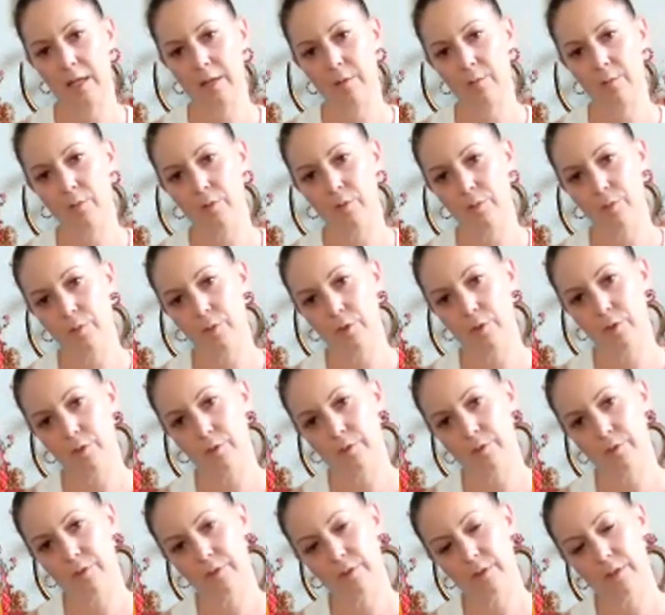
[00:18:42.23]
head will
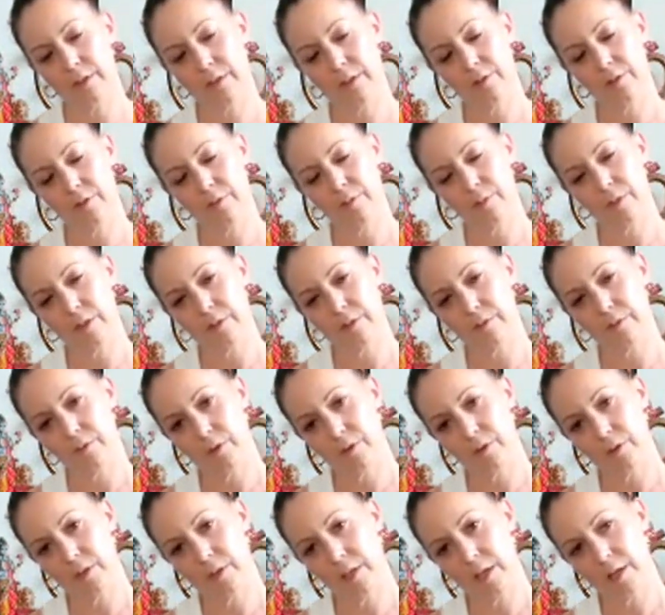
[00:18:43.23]
move a little bit
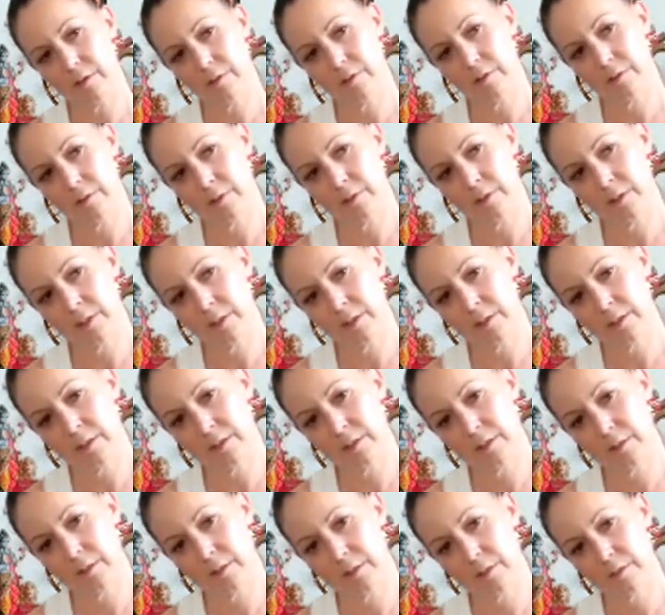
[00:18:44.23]
further
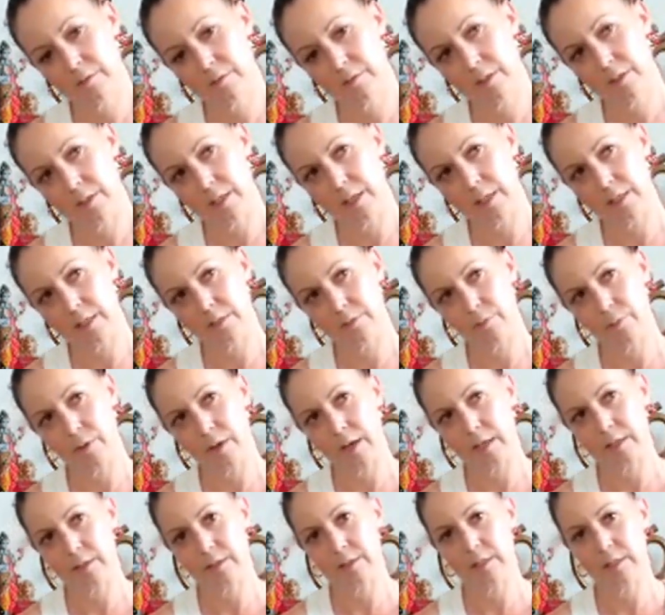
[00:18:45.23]
with each
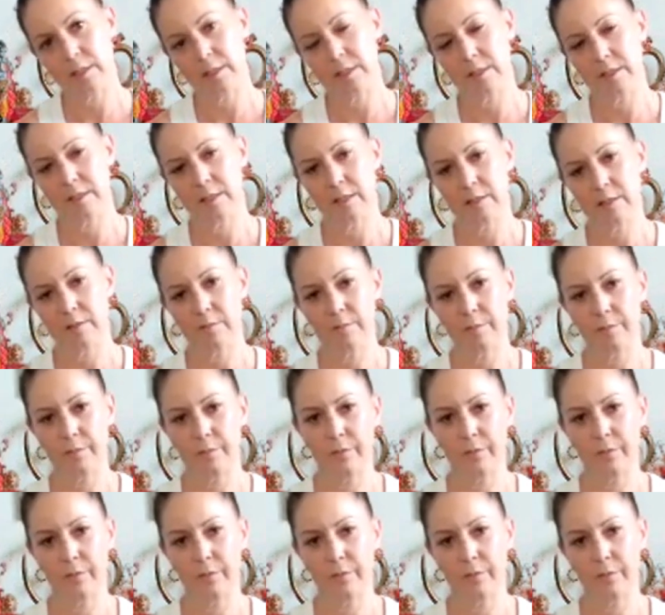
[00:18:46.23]
practice,